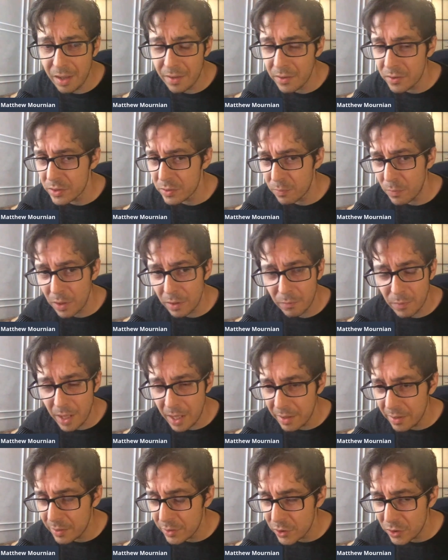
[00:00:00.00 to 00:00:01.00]
There's one
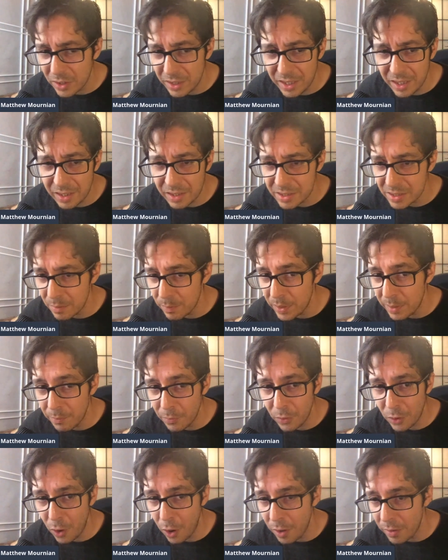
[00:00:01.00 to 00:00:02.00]
right underneath. Some
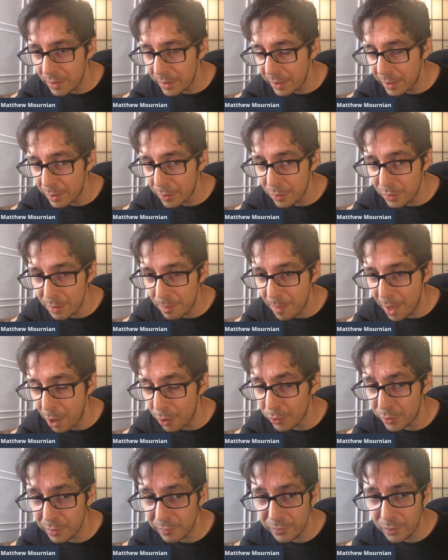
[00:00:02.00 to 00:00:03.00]
people call it, the
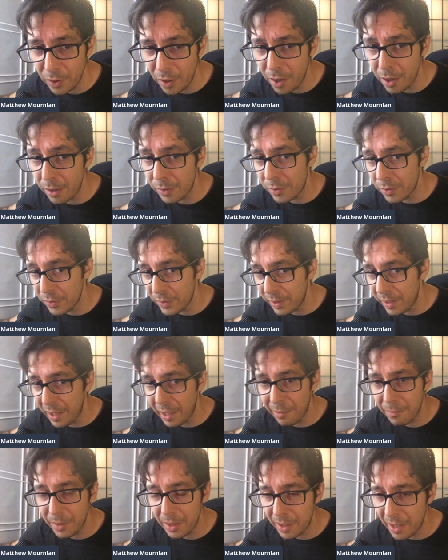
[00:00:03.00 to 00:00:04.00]
mouth of God or the
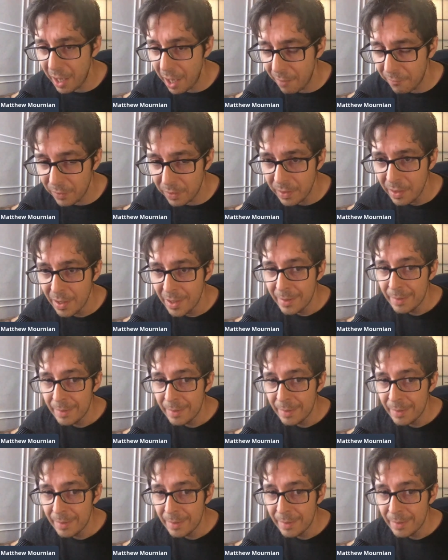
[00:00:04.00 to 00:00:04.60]
gateway to heaven.